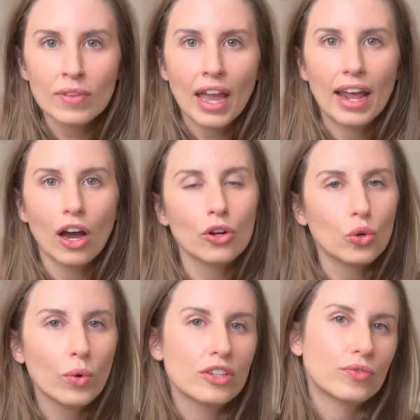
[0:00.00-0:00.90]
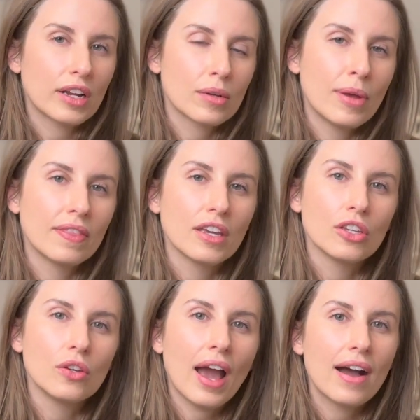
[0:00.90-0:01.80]
and I'd always recommend that
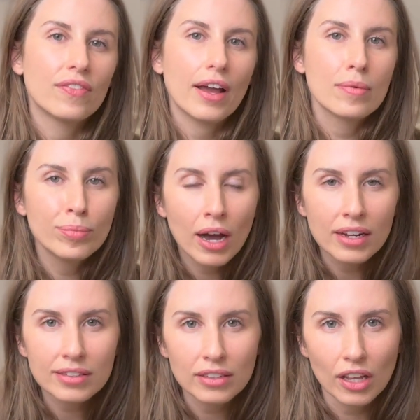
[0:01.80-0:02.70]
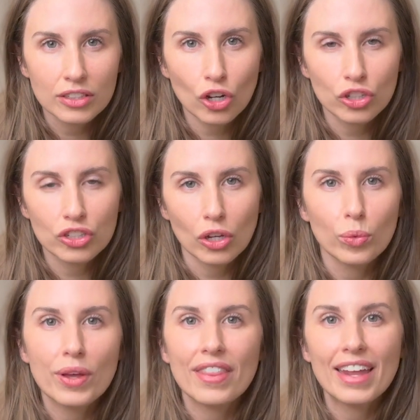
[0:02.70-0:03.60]
you have a personalized consult
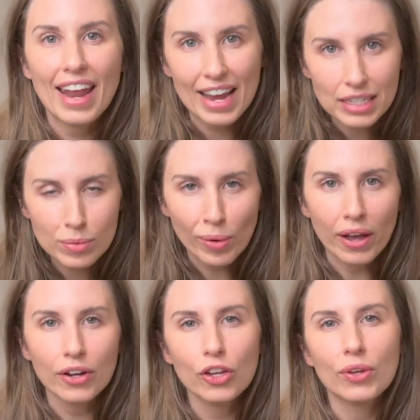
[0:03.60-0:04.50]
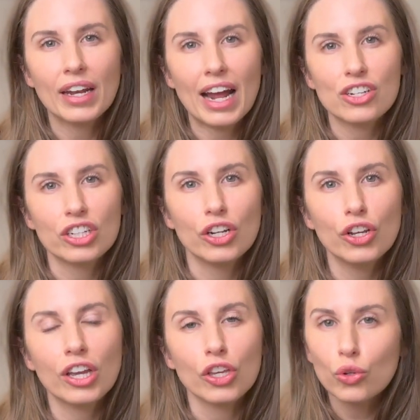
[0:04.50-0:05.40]
with an expert who can actually
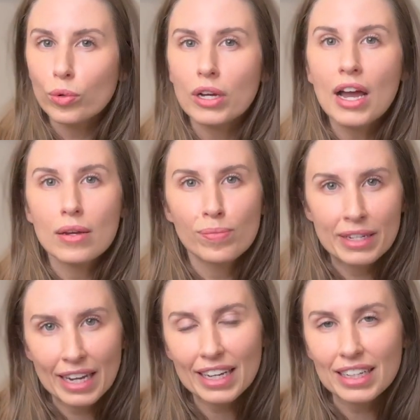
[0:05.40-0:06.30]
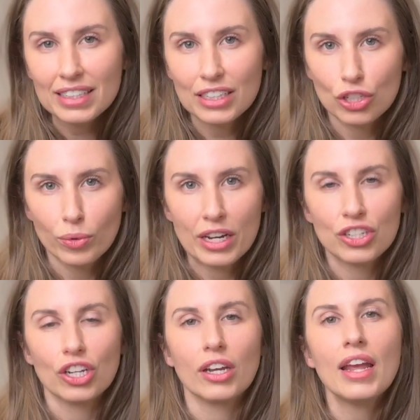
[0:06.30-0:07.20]
look at your particular situation